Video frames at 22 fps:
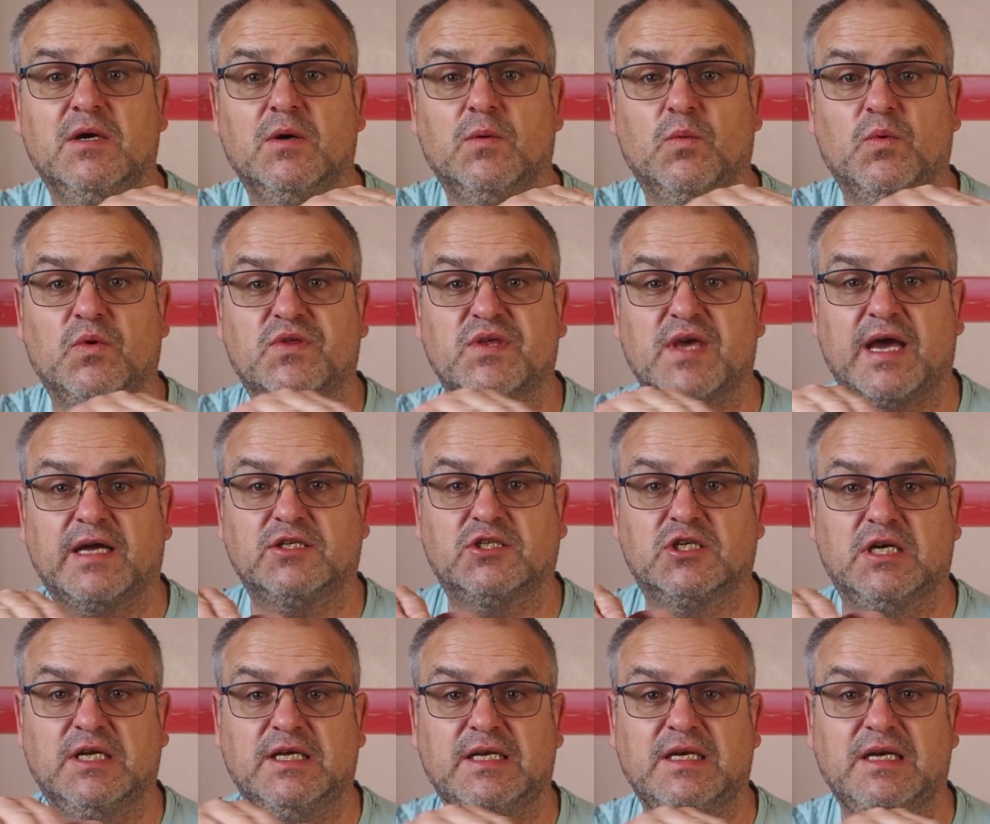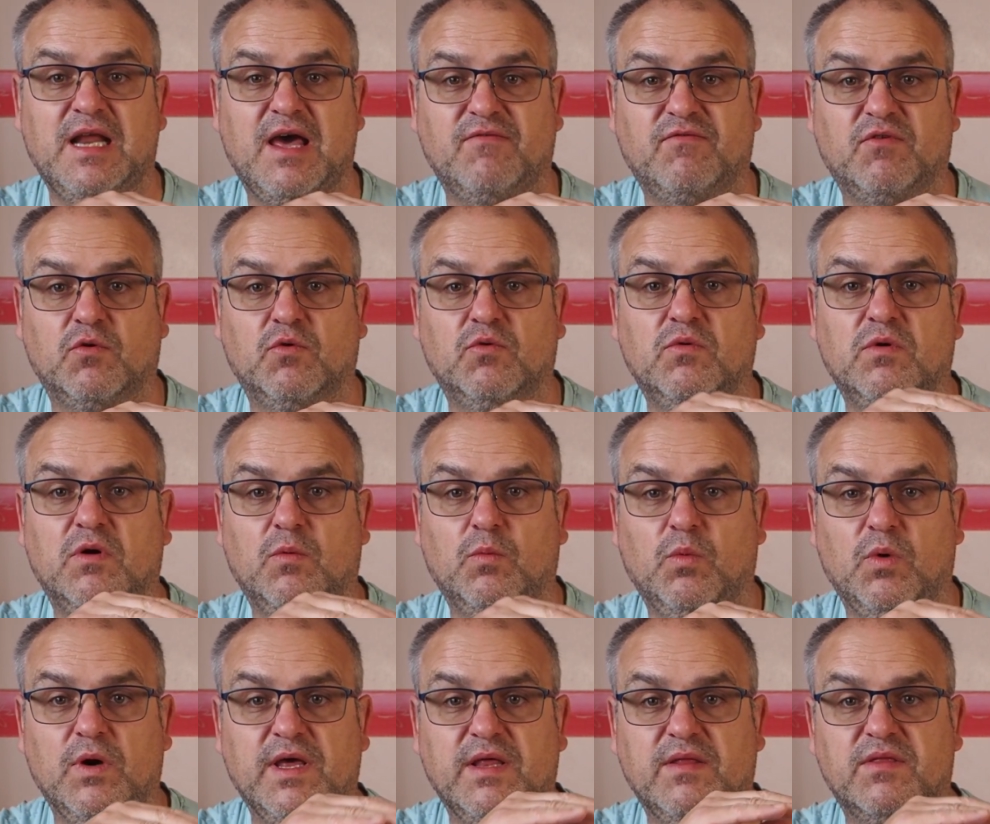was actually level
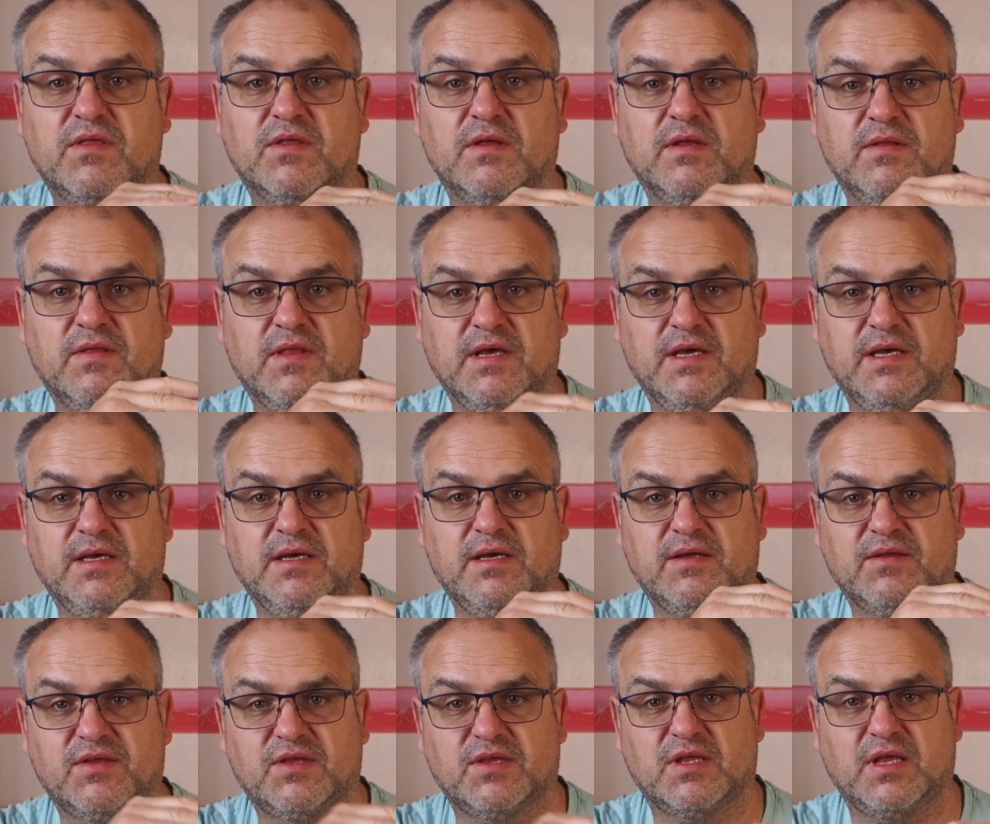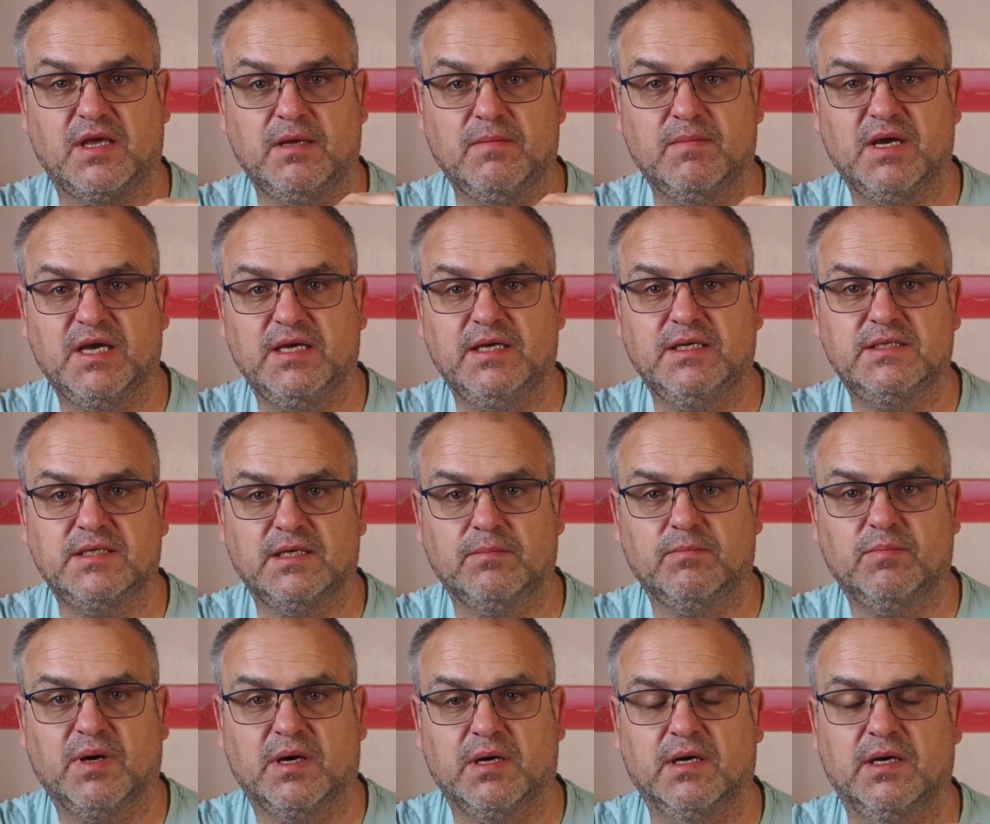with the steam heating
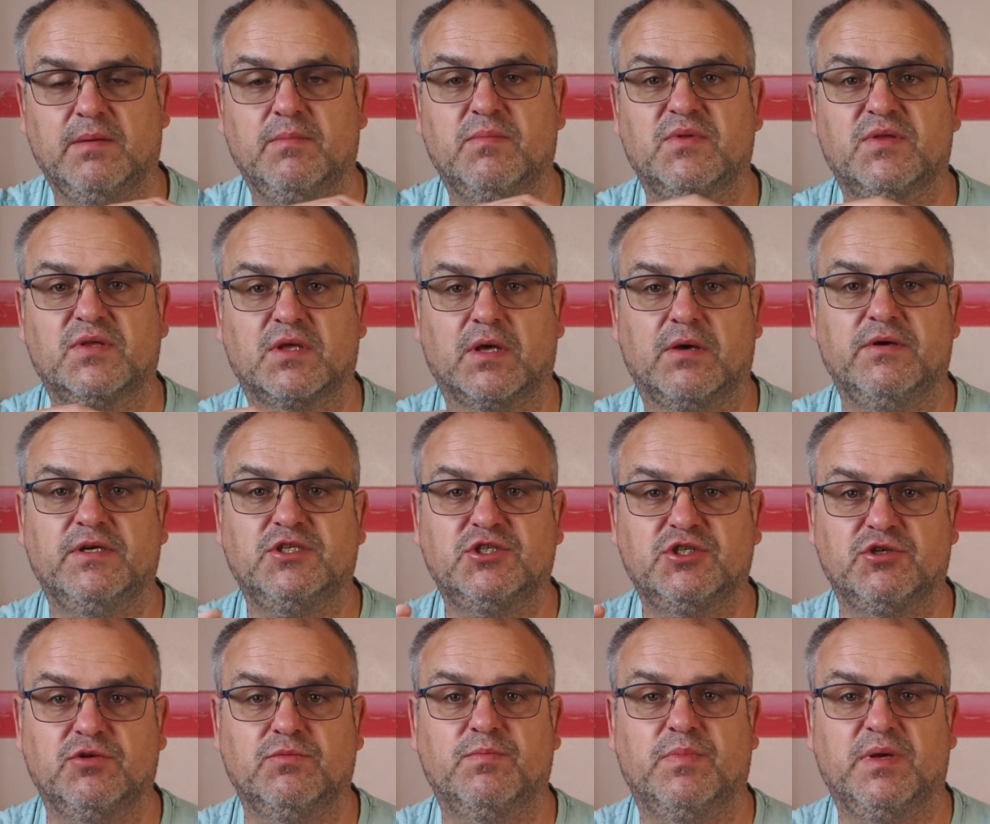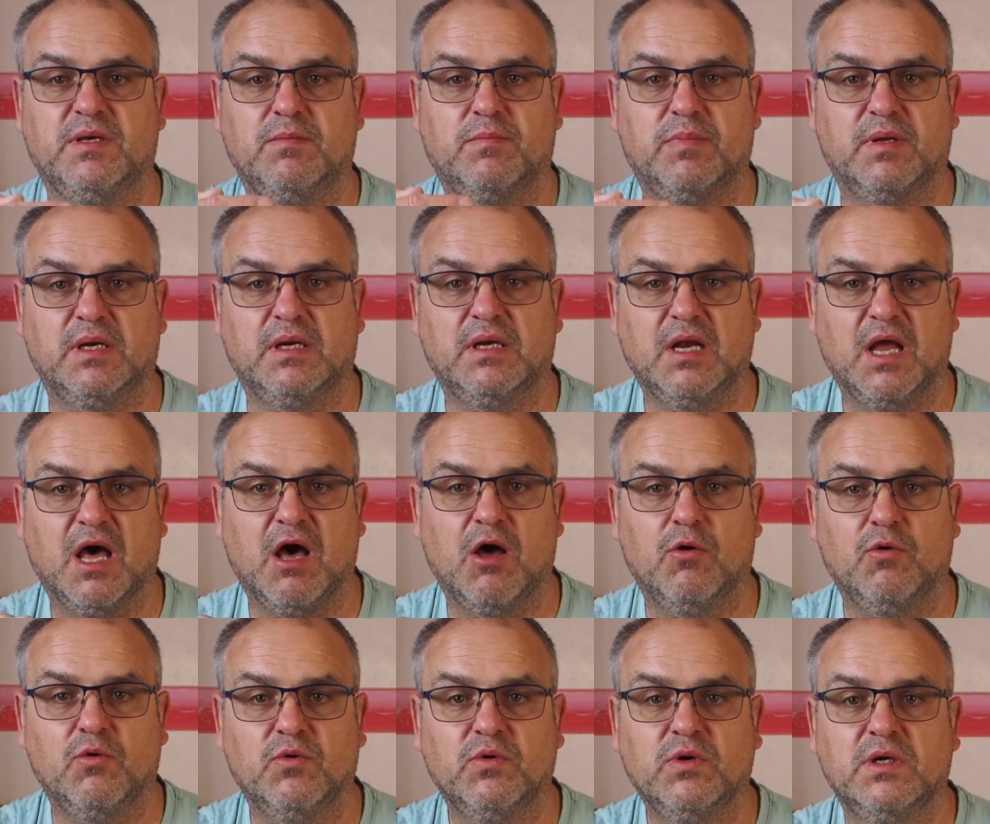pipe, so it should be
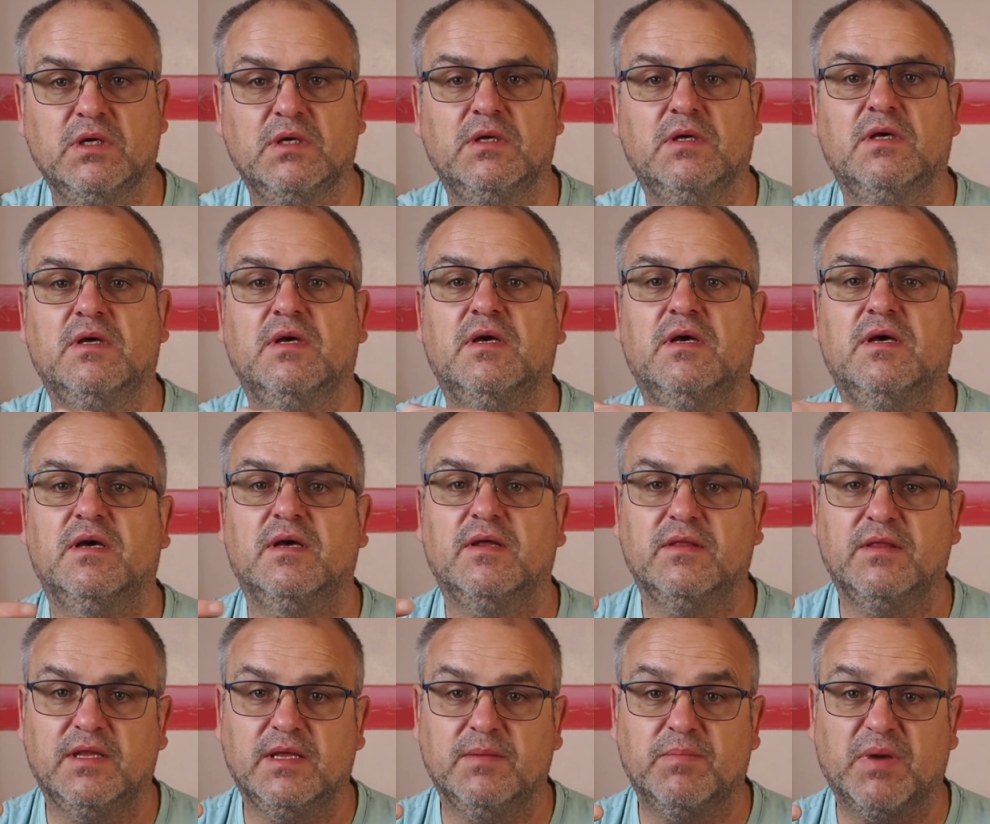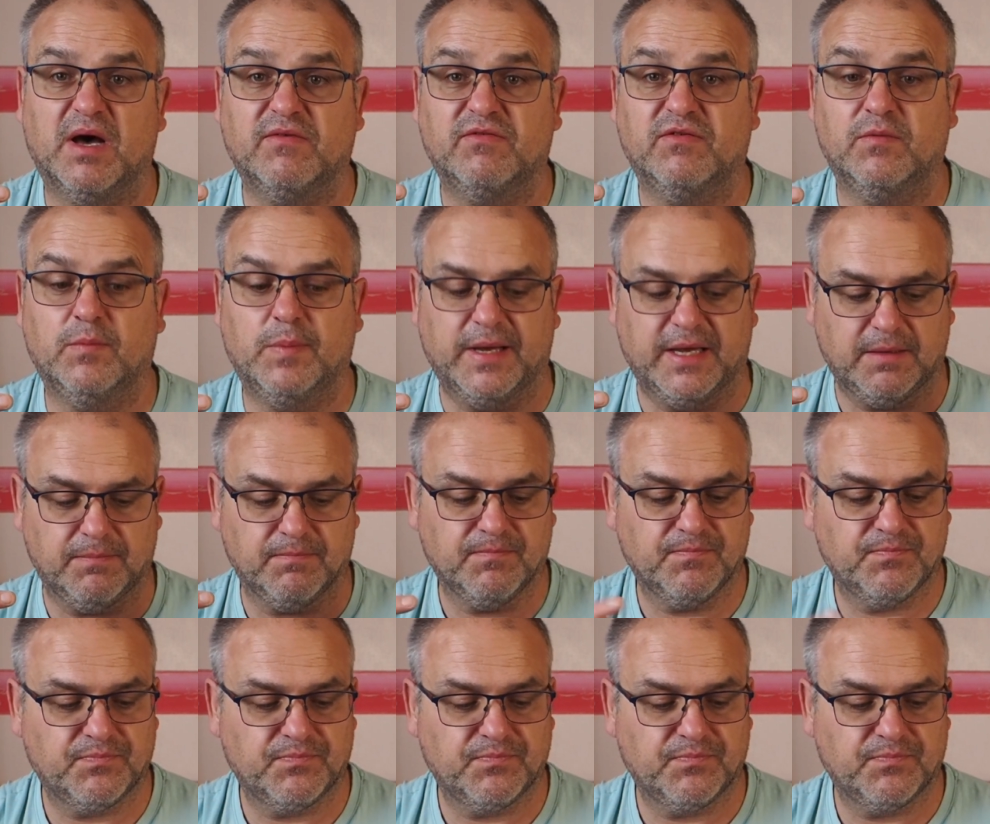below the buffer beam.